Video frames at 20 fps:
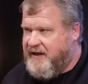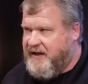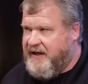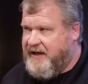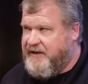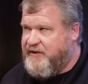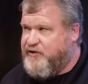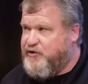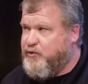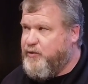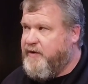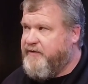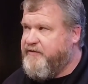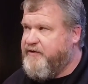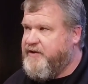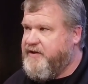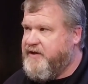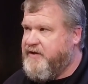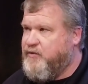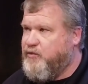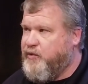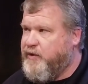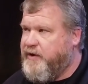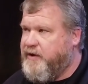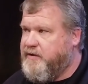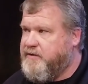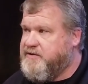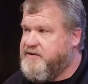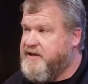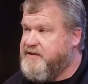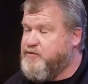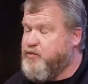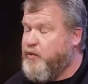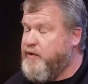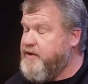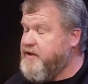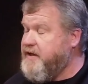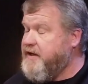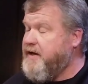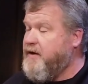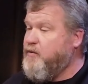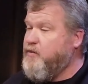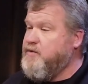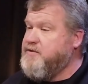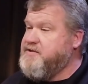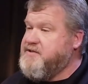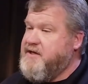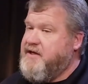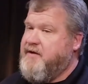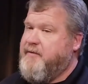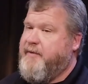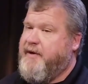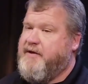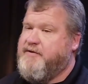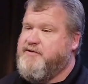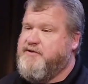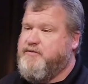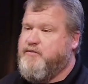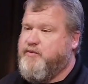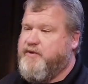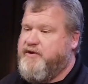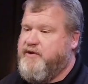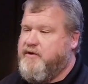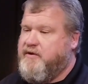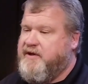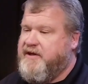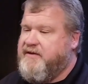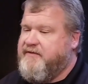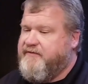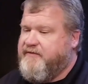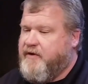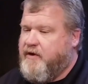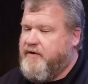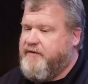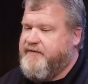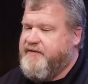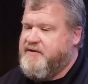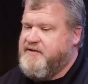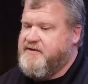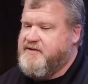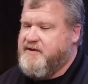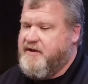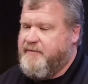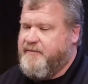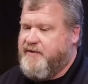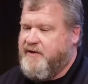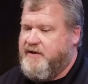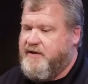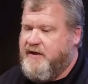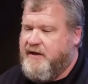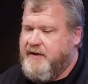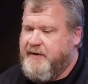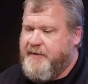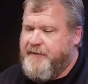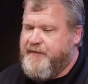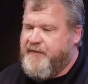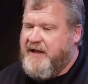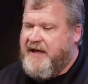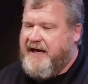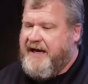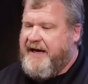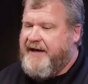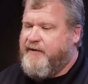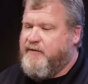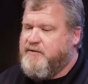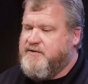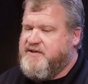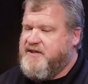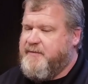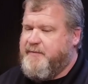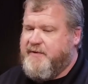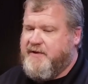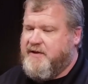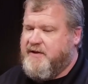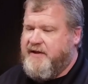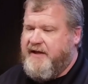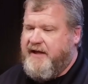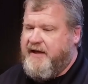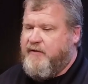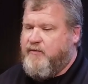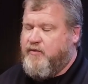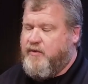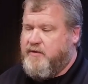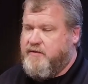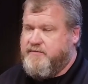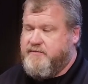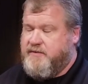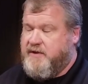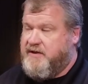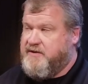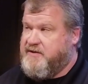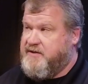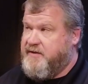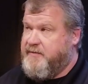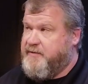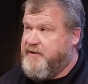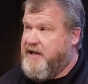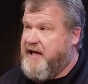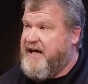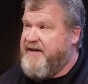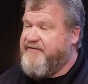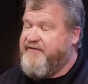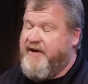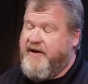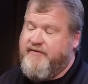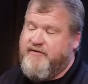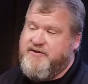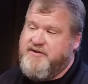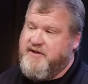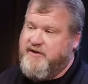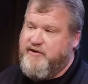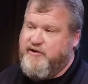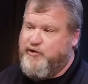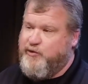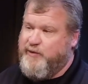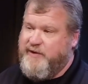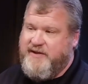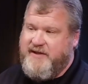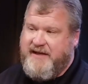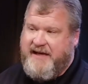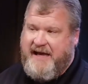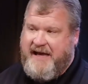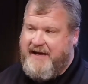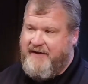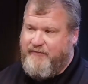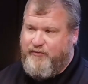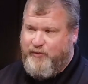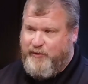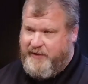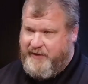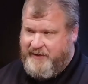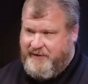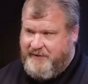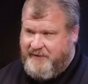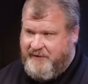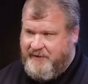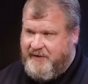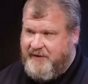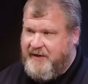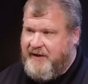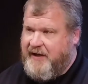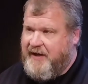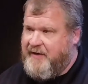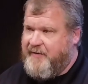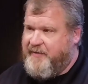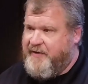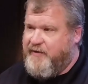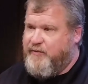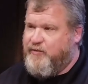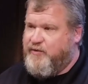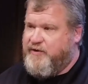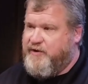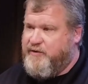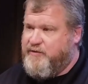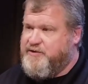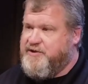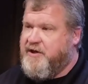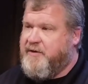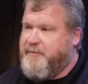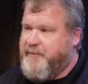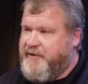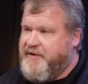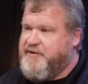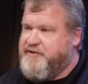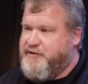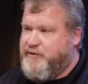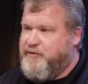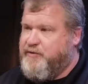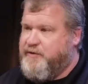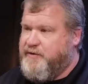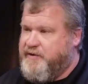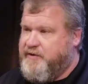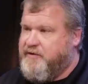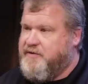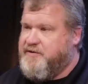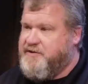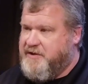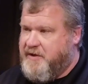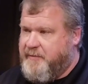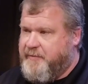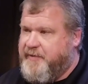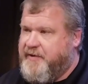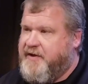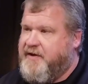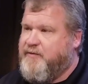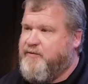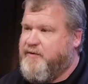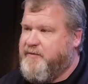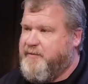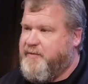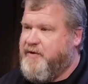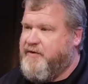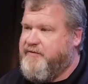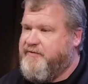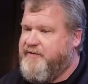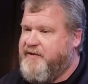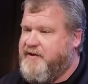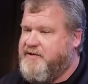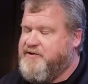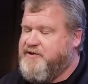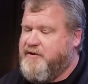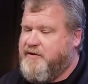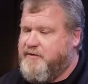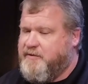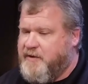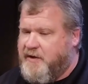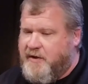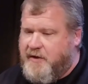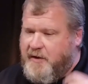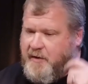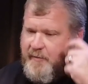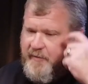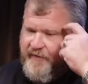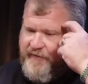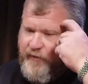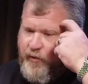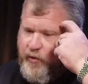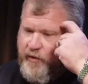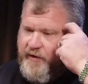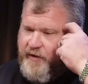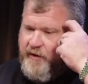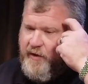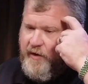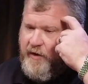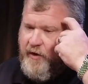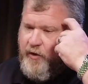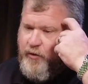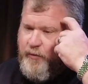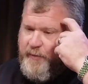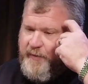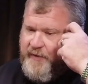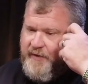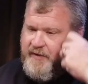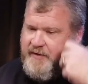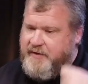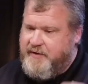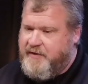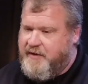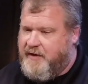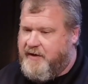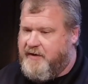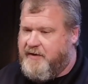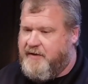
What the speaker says: and do everything well? Because that's one thing I will say about you. When you get involved in something, I don't typically, well, not typically, I've never seen you do anything halfway. I mean, when you jump into it, you're jumping in with both feet. You know, before you opened